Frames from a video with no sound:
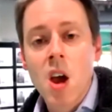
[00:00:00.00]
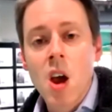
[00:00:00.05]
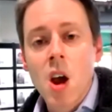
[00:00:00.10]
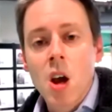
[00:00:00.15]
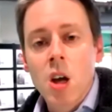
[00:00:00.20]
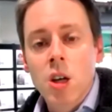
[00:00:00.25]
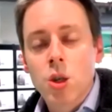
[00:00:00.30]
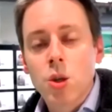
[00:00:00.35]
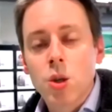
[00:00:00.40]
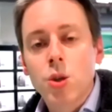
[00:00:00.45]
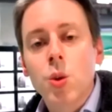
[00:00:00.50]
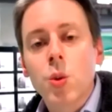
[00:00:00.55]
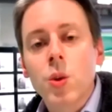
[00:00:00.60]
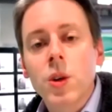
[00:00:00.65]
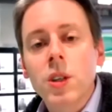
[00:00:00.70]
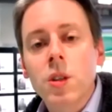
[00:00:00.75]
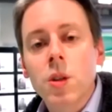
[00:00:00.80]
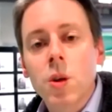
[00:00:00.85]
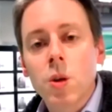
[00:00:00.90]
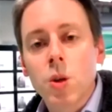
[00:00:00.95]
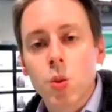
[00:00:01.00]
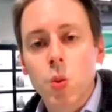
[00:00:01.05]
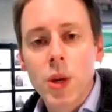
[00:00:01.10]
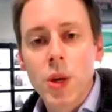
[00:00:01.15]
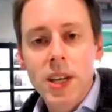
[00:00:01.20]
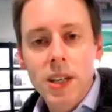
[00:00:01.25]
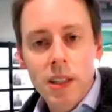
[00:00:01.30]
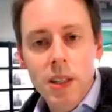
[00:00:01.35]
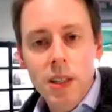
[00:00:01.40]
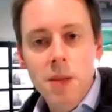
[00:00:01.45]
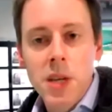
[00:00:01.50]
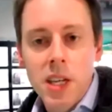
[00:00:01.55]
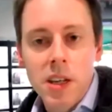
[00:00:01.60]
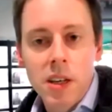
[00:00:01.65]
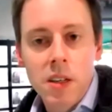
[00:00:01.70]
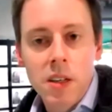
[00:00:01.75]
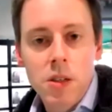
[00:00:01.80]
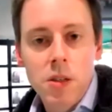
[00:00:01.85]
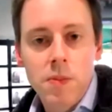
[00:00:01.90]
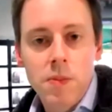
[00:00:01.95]
So during those weekly
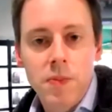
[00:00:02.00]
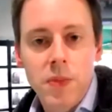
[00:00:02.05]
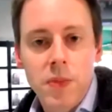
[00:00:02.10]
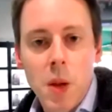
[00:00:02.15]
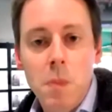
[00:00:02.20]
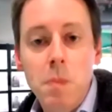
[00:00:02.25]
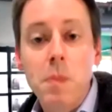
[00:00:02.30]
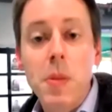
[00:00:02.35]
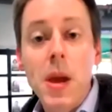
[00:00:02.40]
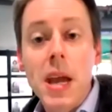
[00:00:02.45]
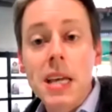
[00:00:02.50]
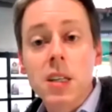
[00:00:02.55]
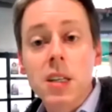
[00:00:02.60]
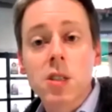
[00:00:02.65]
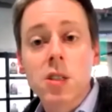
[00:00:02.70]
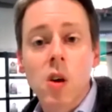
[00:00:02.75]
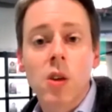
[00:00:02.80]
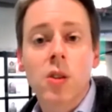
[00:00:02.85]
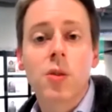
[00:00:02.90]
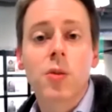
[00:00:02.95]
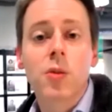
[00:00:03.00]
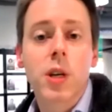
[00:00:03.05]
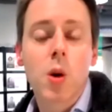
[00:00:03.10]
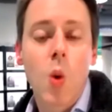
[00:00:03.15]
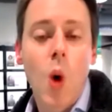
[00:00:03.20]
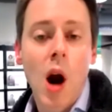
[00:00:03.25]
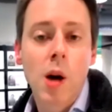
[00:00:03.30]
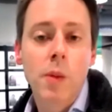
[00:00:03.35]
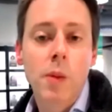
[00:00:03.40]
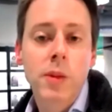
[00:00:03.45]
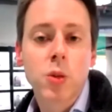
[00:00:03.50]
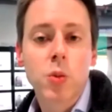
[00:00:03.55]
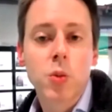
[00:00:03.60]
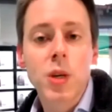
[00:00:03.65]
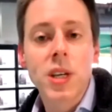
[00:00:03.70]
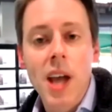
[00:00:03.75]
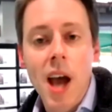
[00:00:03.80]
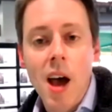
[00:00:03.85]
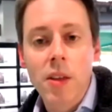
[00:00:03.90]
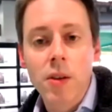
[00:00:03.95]
meetings, based on the requirements we
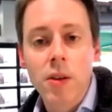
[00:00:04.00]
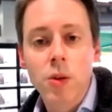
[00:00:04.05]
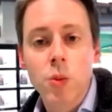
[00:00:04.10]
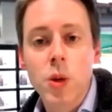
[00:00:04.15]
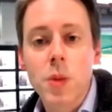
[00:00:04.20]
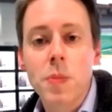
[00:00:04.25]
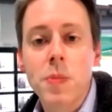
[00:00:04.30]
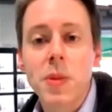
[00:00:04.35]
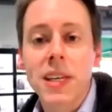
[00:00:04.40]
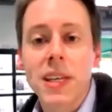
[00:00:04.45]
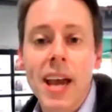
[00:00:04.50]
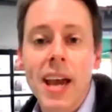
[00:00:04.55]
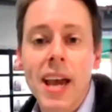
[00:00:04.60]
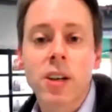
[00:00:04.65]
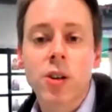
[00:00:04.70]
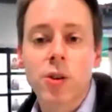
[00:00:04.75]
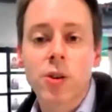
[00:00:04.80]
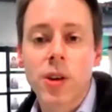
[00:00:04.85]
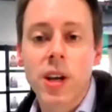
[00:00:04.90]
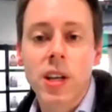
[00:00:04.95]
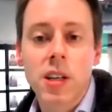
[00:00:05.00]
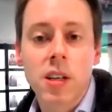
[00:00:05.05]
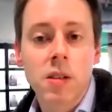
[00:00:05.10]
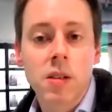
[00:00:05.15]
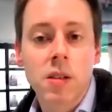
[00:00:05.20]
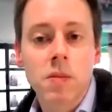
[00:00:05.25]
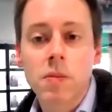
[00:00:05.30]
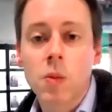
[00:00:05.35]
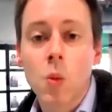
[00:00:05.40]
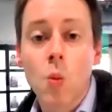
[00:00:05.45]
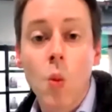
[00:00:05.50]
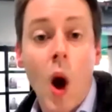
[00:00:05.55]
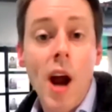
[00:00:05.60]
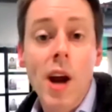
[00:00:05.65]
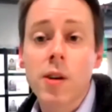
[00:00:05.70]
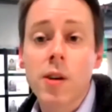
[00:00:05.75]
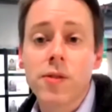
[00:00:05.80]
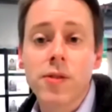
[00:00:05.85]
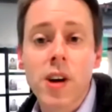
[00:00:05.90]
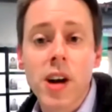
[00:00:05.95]
gathered, we began creating
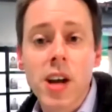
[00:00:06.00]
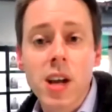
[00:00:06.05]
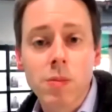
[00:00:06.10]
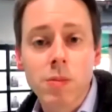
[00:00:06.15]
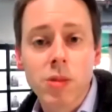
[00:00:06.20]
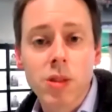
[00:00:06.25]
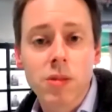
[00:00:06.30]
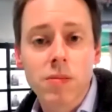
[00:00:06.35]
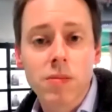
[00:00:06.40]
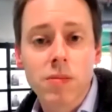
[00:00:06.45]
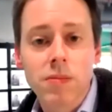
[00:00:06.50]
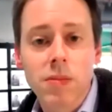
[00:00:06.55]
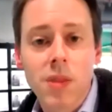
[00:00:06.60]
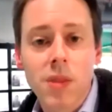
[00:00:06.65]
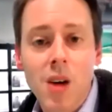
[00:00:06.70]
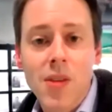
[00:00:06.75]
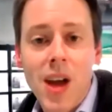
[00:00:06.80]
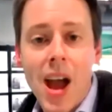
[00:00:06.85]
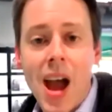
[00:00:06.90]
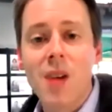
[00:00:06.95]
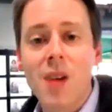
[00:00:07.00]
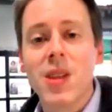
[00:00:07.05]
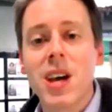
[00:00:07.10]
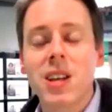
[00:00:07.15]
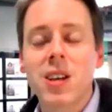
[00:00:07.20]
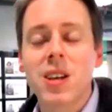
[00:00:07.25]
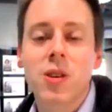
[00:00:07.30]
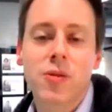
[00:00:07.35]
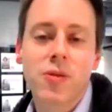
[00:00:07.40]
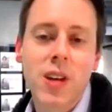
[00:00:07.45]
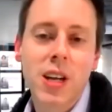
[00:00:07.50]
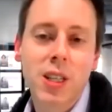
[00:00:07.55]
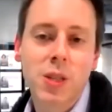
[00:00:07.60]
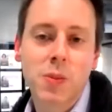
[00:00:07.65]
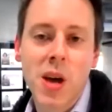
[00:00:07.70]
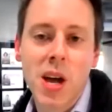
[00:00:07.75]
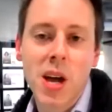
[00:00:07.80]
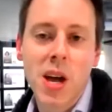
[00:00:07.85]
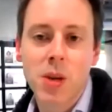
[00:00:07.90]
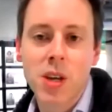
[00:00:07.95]
wireframes of how that interface
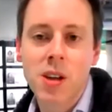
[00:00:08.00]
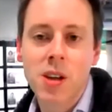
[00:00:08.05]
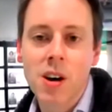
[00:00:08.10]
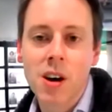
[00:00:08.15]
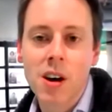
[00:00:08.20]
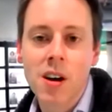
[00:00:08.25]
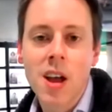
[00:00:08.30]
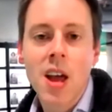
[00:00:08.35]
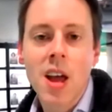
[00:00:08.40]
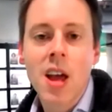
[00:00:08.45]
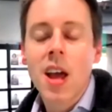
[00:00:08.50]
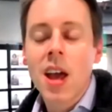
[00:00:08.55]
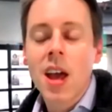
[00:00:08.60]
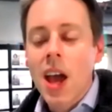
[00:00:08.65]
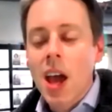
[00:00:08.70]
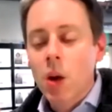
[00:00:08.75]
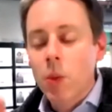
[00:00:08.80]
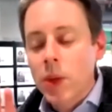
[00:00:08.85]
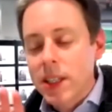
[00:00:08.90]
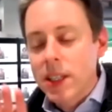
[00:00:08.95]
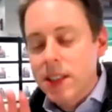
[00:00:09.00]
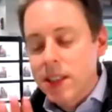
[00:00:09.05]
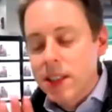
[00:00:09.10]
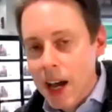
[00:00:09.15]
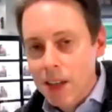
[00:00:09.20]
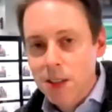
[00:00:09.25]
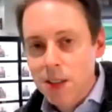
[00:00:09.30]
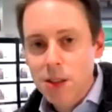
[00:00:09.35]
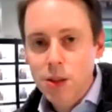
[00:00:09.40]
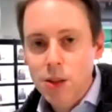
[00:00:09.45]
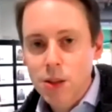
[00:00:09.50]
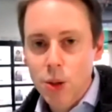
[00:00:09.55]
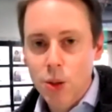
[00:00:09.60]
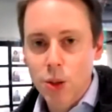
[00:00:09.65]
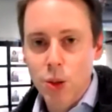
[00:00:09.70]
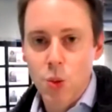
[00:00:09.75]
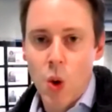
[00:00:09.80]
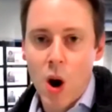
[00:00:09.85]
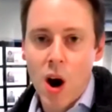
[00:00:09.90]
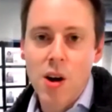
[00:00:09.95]
may appear. And we tested
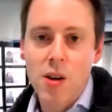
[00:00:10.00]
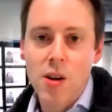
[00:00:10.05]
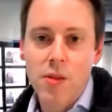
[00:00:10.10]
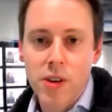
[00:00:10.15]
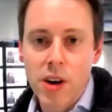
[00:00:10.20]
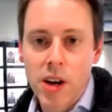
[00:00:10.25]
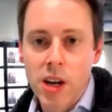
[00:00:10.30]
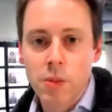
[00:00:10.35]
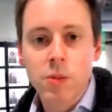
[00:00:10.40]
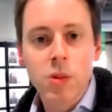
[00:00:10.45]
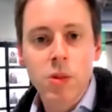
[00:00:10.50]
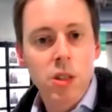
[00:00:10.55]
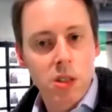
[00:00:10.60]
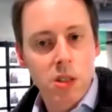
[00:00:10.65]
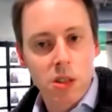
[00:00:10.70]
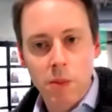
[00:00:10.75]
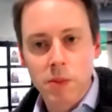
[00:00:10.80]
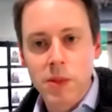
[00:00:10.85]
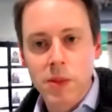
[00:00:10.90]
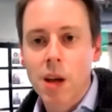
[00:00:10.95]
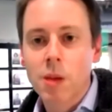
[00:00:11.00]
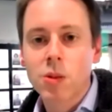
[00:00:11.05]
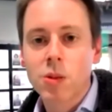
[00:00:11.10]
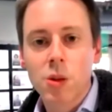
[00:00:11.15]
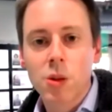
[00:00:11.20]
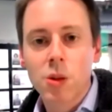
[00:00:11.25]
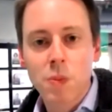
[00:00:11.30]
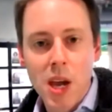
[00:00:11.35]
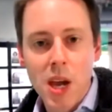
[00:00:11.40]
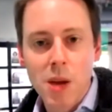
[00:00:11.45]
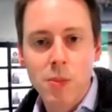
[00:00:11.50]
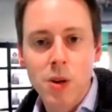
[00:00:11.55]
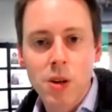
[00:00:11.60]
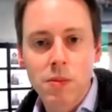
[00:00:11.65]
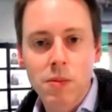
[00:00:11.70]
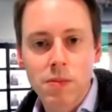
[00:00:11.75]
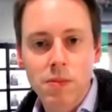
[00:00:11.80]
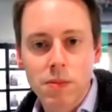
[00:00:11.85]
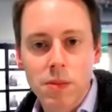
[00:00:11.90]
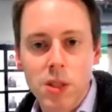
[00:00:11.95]
those wireframes, sometimes on
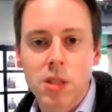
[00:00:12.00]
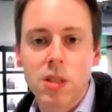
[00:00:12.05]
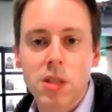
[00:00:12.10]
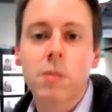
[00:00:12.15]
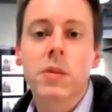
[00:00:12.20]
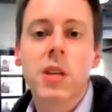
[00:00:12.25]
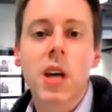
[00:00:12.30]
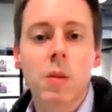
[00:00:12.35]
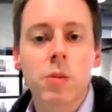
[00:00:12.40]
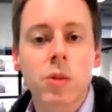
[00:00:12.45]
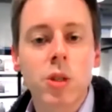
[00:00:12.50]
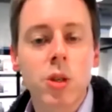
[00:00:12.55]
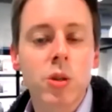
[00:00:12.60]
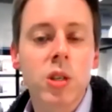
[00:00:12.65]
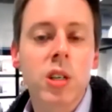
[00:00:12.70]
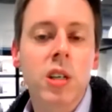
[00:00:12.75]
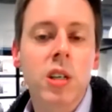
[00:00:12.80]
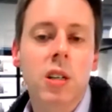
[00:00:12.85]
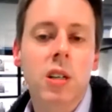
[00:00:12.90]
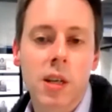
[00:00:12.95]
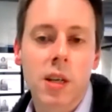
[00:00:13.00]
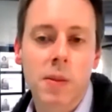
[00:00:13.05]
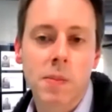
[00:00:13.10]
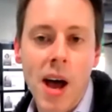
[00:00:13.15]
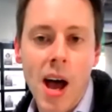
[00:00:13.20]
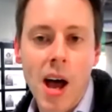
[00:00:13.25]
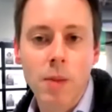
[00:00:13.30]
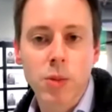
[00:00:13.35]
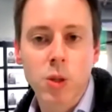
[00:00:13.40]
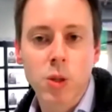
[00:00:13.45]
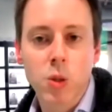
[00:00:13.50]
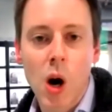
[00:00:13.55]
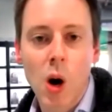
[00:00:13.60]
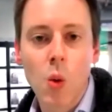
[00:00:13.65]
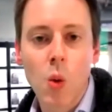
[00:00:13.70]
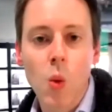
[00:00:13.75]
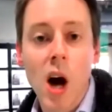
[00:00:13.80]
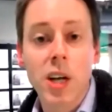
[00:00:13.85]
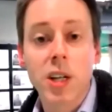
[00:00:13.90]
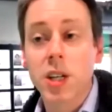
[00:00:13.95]
paper, sometimes using click maps while
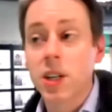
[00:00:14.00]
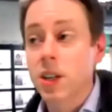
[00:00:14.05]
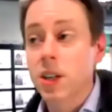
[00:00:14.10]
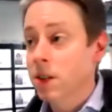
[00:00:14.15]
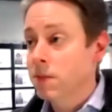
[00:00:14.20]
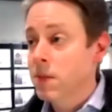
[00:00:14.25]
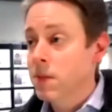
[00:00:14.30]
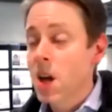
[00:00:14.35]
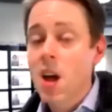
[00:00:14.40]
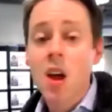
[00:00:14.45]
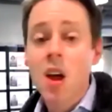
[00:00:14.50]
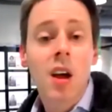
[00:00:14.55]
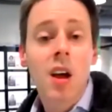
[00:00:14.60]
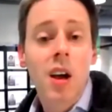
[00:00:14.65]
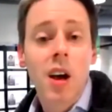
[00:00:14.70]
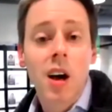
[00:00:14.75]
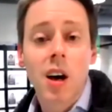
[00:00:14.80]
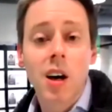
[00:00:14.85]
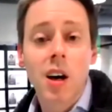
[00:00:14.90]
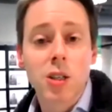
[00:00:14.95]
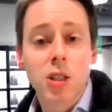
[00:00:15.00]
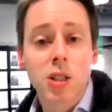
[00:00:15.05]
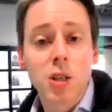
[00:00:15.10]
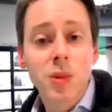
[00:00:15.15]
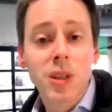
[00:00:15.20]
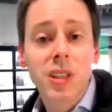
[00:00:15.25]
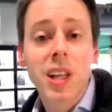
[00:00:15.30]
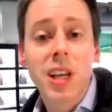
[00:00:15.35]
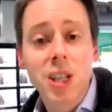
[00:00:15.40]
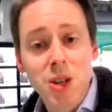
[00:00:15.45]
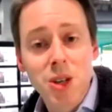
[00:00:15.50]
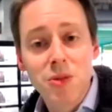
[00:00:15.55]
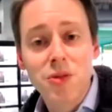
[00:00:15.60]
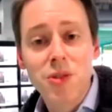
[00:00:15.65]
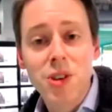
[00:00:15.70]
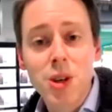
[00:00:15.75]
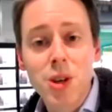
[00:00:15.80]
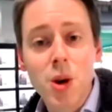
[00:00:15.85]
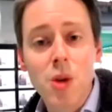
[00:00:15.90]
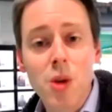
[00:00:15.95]
watching a simulation
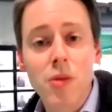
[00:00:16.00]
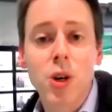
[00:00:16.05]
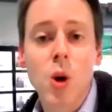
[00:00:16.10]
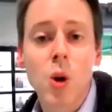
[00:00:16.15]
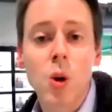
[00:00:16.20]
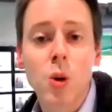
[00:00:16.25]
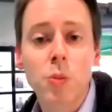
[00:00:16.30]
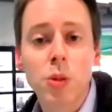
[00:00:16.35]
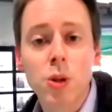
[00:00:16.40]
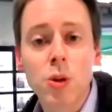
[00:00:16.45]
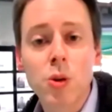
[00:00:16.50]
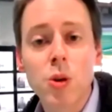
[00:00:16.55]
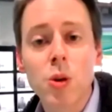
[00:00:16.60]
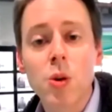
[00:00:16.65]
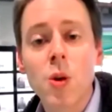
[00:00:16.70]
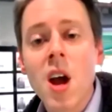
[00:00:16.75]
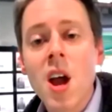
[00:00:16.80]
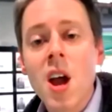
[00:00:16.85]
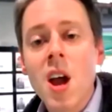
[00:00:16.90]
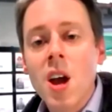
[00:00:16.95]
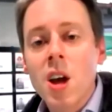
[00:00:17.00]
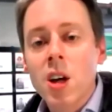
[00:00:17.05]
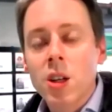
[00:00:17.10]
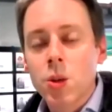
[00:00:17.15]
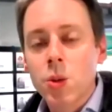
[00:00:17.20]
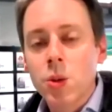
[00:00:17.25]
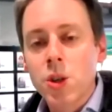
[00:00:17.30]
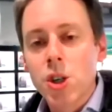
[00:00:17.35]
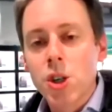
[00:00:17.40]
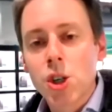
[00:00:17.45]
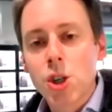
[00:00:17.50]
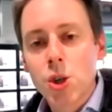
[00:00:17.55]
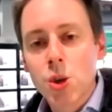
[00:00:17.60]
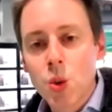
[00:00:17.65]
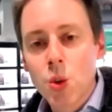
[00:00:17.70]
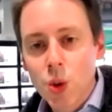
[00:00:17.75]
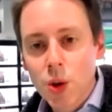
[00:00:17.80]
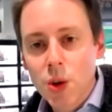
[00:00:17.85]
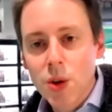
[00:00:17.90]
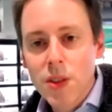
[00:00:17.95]
video of a code blue to
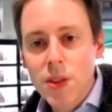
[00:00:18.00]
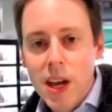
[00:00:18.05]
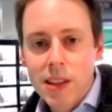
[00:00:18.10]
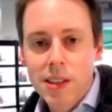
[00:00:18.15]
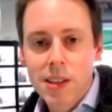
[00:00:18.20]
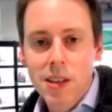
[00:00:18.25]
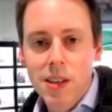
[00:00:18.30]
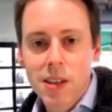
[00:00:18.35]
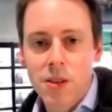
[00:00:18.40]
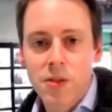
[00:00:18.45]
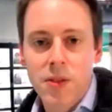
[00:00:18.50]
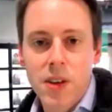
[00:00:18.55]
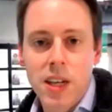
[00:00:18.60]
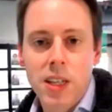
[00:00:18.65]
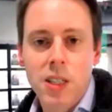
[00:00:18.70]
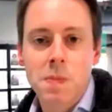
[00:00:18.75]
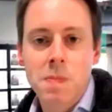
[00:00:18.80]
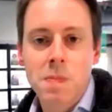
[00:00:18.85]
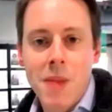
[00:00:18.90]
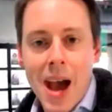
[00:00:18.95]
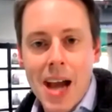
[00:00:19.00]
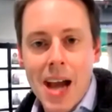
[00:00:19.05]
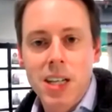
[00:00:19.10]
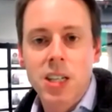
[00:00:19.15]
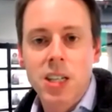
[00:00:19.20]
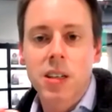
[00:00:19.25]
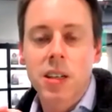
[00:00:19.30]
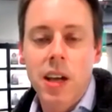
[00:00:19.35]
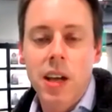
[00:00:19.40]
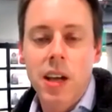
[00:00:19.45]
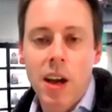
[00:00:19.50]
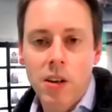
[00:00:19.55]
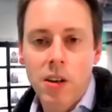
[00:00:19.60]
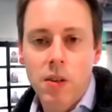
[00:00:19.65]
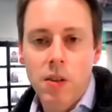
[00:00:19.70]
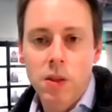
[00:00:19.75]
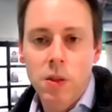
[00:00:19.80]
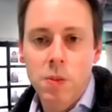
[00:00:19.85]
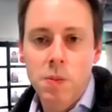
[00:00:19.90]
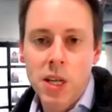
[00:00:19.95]
ensure that the interface matched the
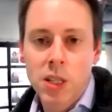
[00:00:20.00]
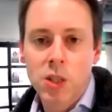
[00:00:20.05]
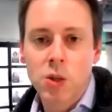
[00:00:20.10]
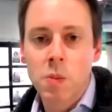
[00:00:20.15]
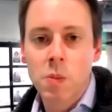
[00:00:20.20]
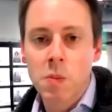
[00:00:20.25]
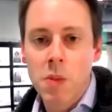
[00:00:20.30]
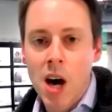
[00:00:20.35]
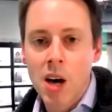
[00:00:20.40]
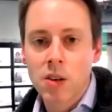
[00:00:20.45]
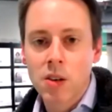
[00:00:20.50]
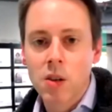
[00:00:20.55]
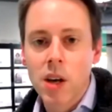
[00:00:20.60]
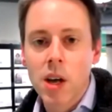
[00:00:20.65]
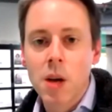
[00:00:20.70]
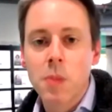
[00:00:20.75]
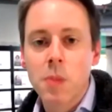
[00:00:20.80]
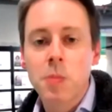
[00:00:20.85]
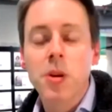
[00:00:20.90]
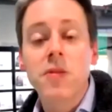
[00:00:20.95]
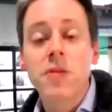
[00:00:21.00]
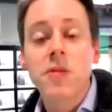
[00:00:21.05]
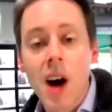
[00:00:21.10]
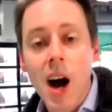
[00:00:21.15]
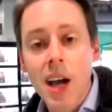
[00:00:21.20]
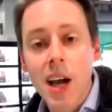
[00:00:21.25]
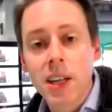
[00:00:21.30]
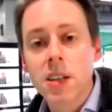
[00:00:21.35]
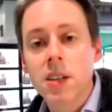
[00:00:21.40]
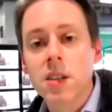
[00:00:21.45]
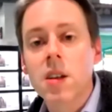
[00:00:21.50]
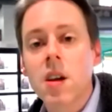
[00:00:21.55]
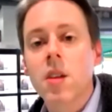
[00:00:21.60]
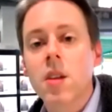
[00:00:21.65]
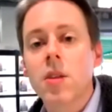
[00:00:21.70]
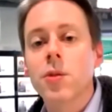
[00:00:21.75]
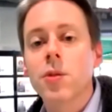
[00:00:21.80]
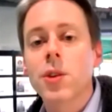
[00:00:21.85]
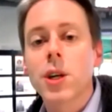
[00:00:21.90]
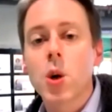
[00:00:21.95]
caregiver's mental model and provided
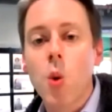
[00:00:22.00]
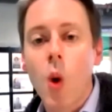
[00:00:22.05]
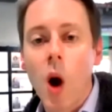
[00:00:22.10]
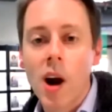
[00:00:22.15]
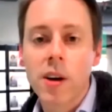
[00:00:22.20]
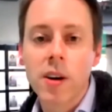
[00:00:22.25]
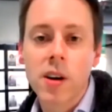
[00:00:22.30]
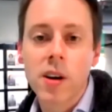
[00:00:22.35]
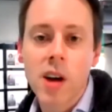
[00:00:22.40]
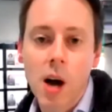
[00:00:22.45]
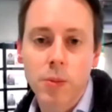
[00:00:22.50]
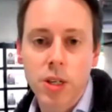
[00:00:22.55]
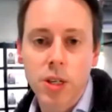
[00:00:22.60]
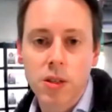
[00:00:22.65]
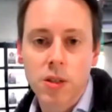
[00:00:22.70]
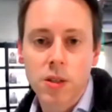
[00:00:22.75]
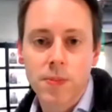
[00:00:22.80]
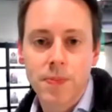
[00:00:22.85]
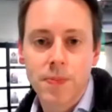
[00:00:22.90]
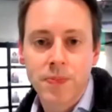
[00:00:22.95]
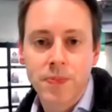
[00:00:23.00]
the required options.